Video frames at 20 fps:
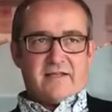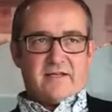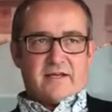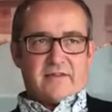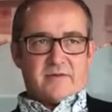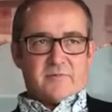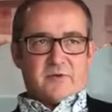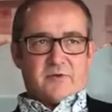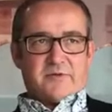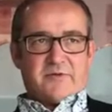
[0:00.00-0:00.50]

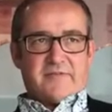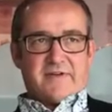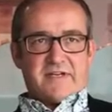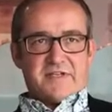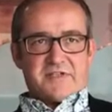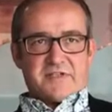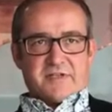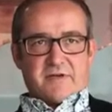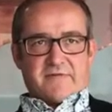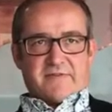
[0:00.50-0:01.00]
Yeah, the
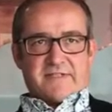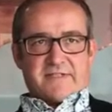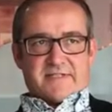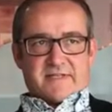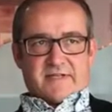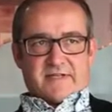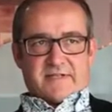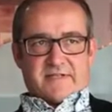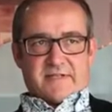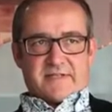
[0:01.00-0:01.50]
motivation of the
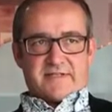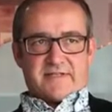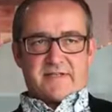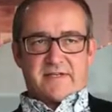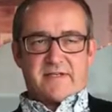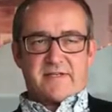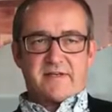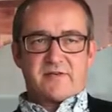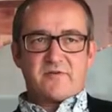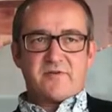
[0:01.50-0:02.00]
study is
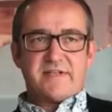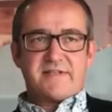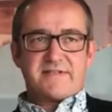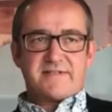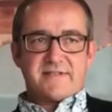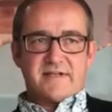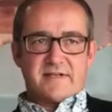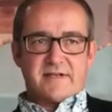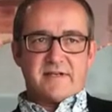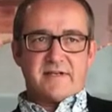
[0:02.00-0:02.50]
the
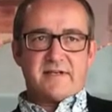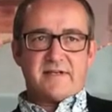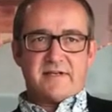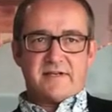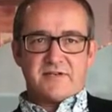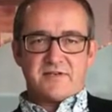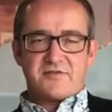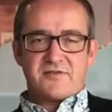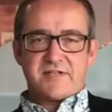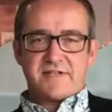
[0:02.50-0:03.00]
increasing
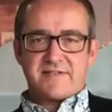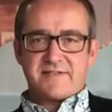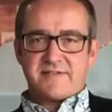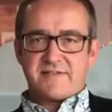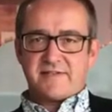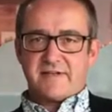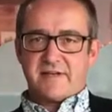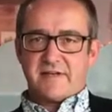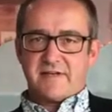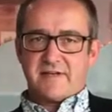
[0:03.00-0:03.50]

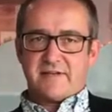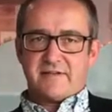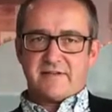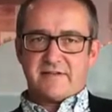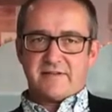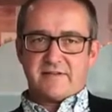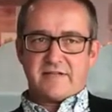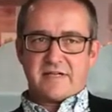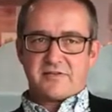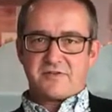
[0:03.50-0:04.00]
interest uh,
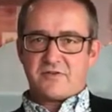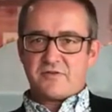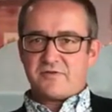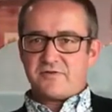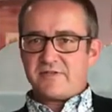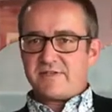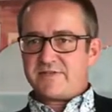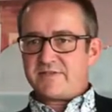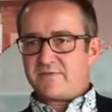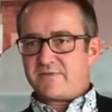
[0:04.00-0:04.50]
in natural
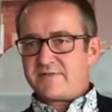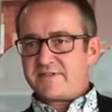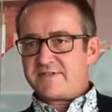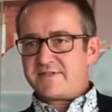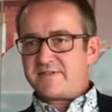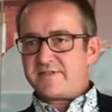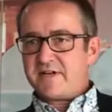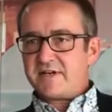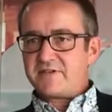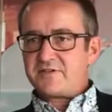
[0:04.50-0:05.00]
resource
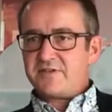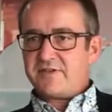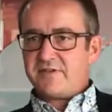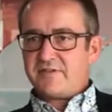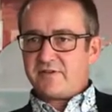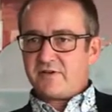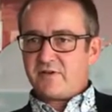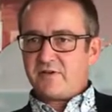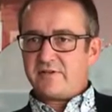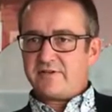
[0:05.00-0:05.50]
extraction
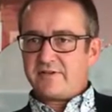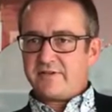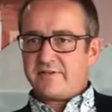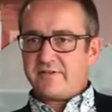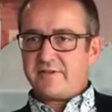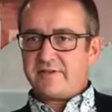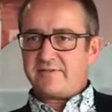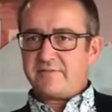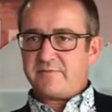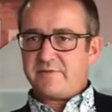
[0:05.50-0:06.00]
in the Arctic
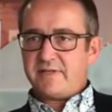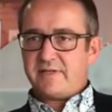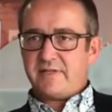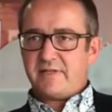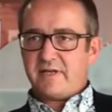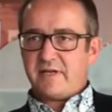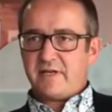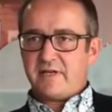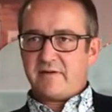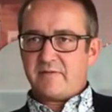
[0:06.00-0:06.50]
that
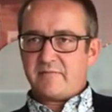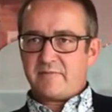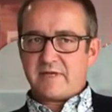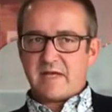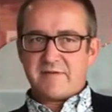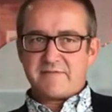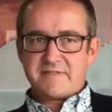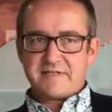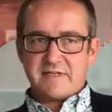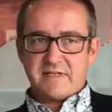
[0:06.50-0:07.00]
we, uh, we
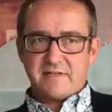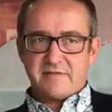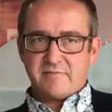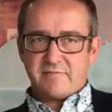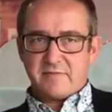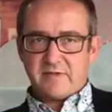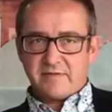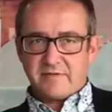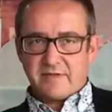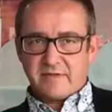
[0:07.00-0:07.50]
have seen
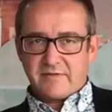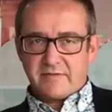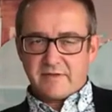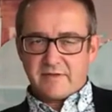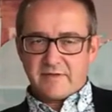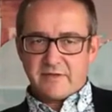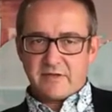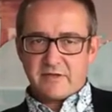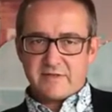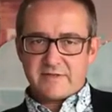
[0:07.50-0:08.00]
in, in,
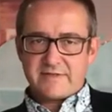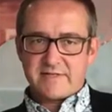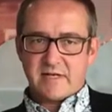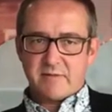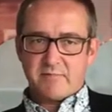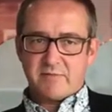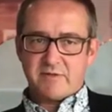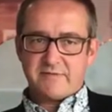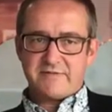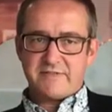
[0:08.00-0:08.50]
in, the last
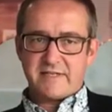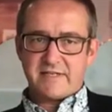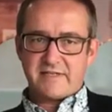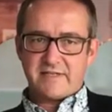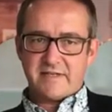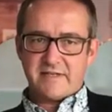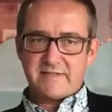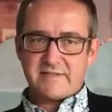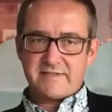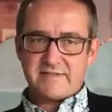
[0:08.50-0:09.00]
couple of
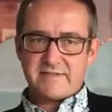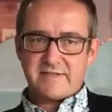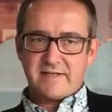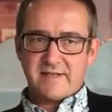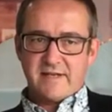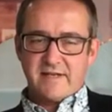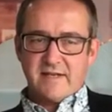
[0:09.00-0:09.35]
decades.